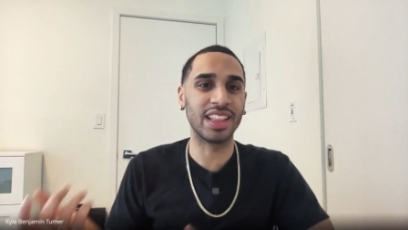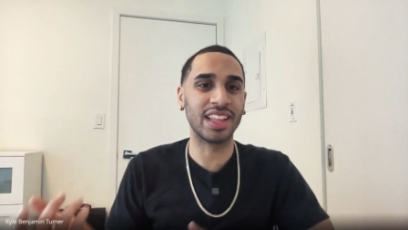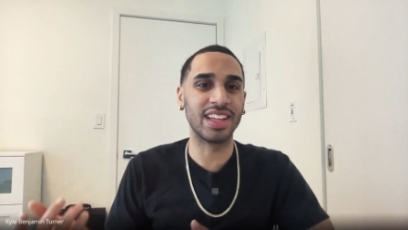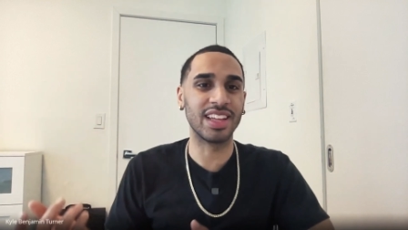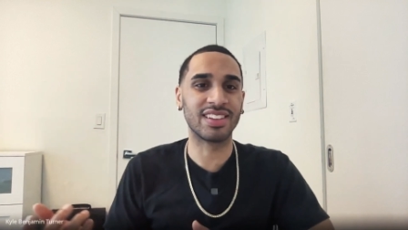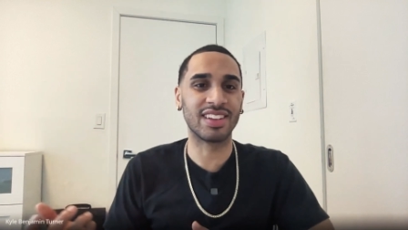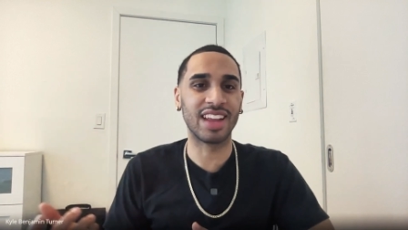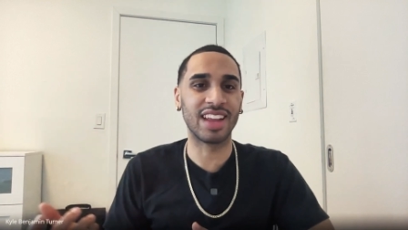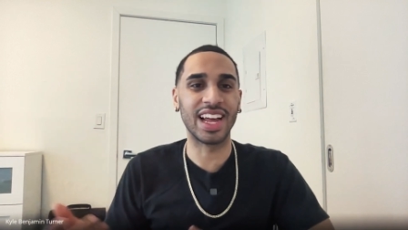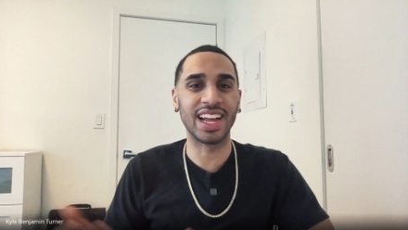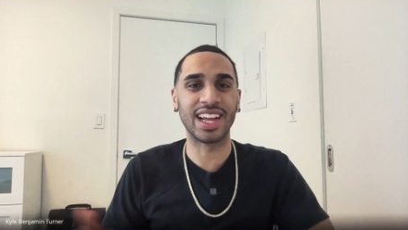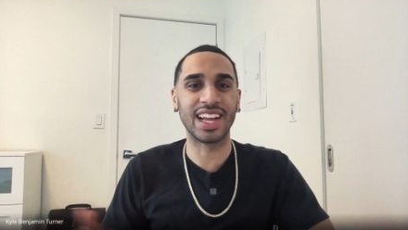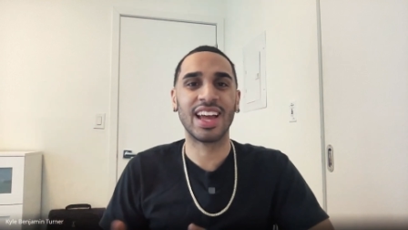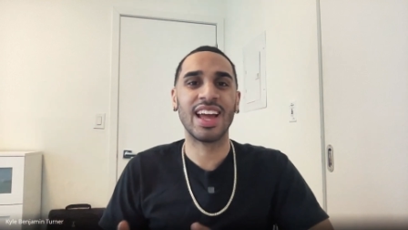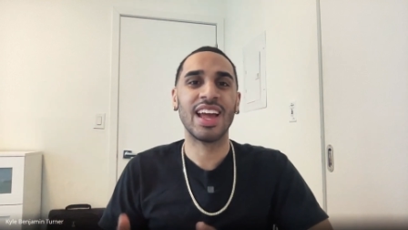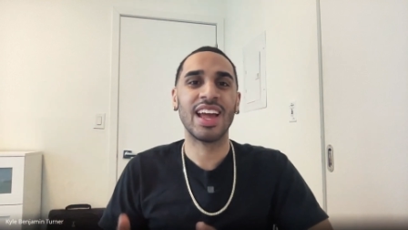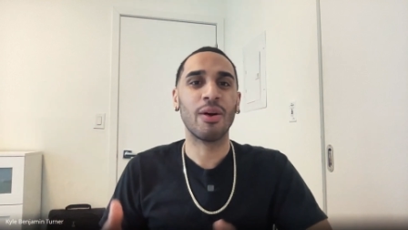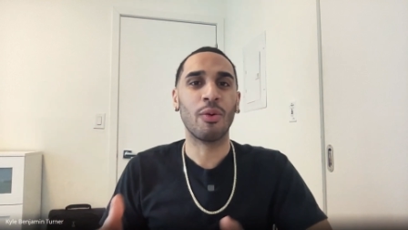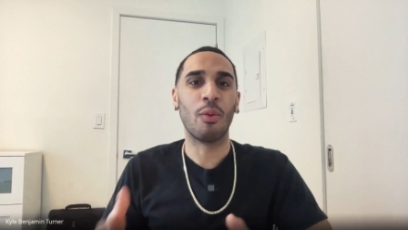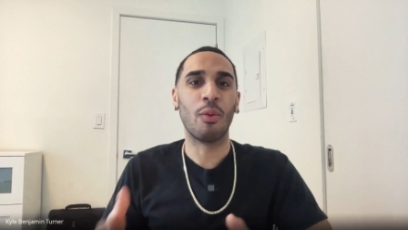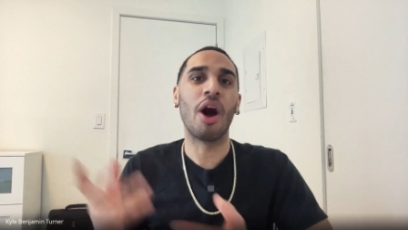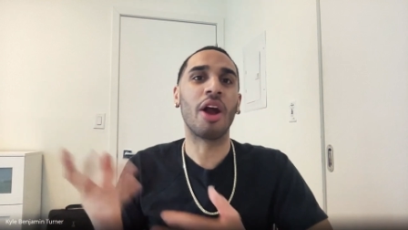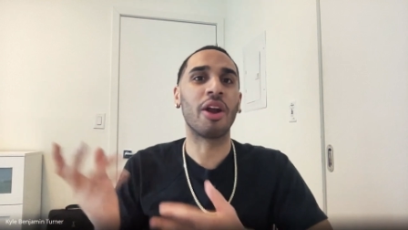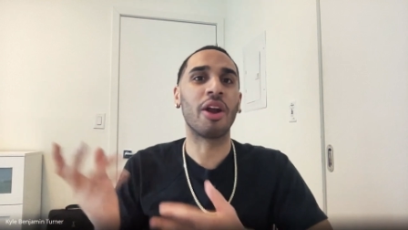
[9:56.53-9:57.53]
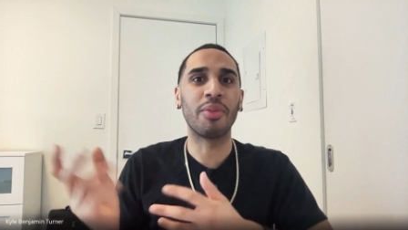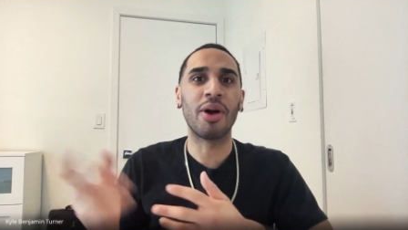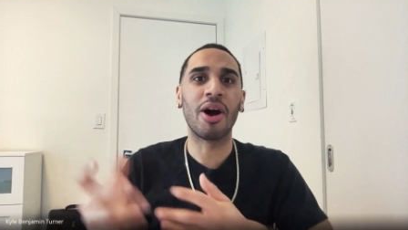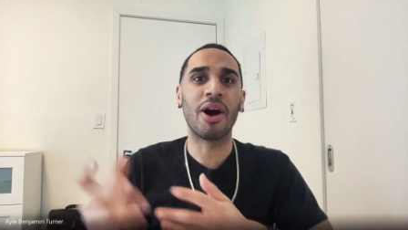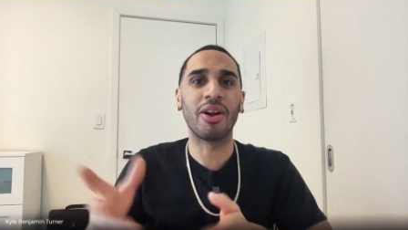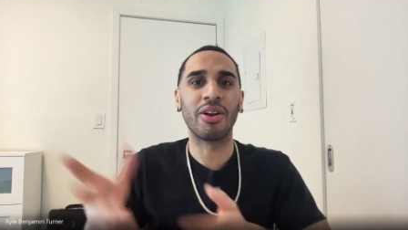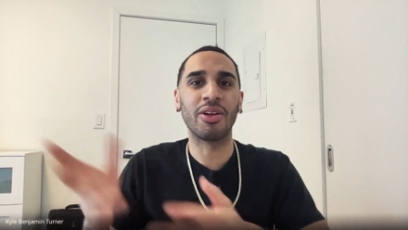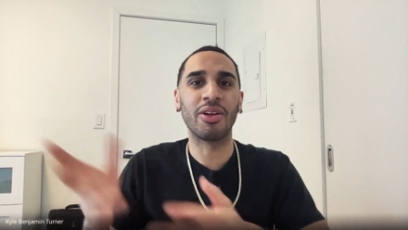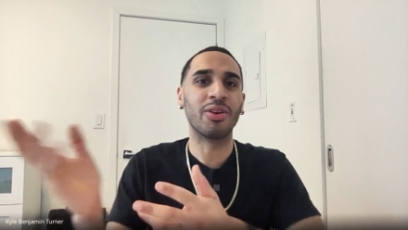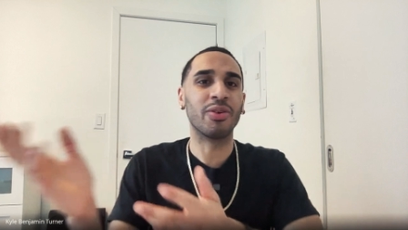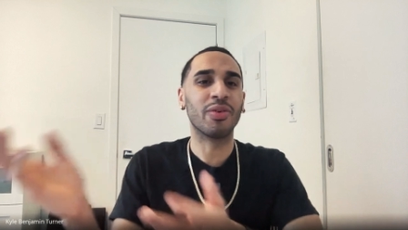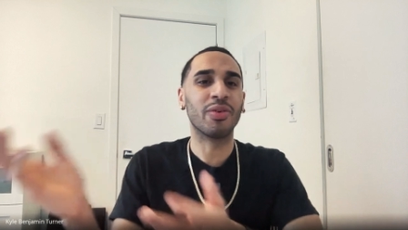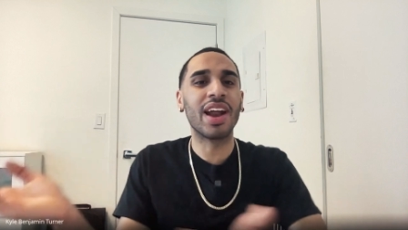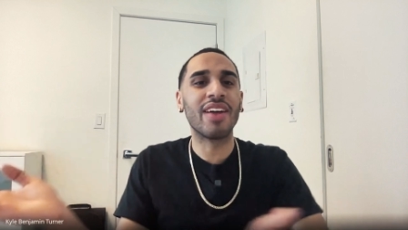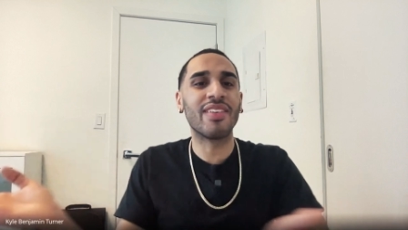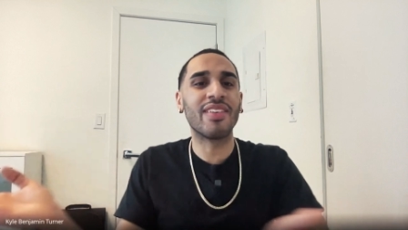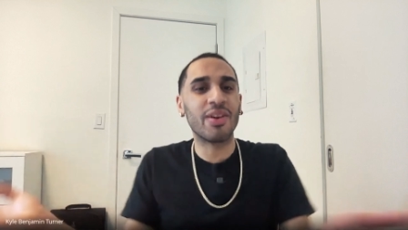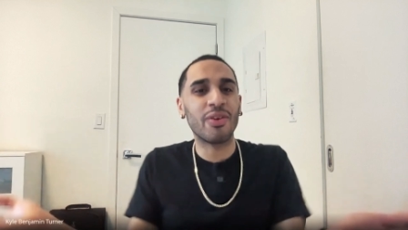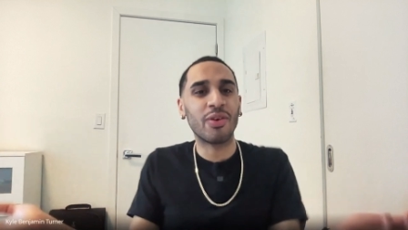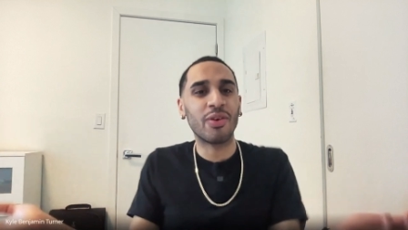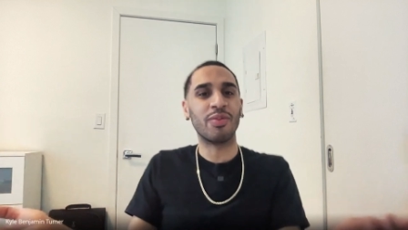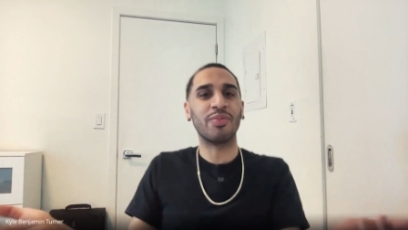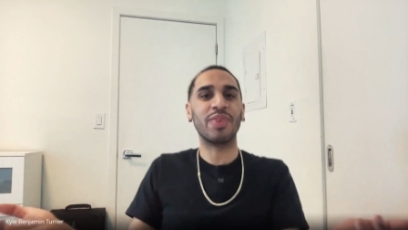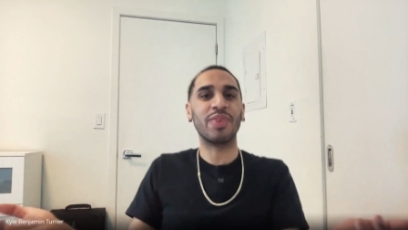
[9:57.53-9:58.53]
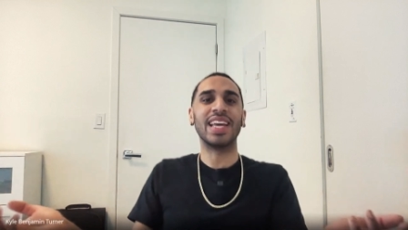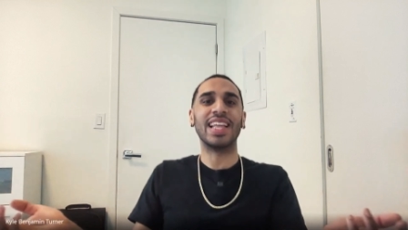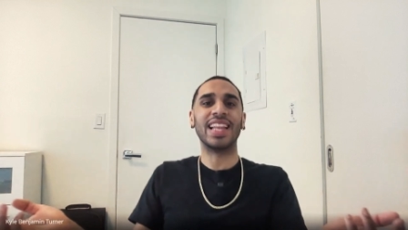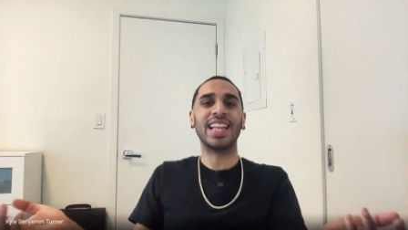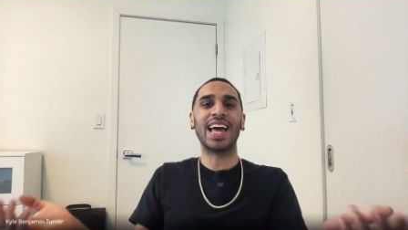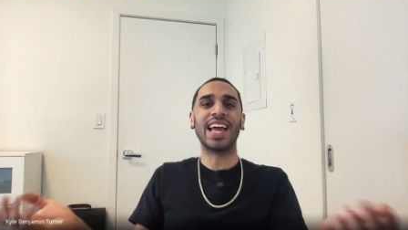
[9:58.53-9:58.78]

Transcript: this like water bottle or whatever it would be.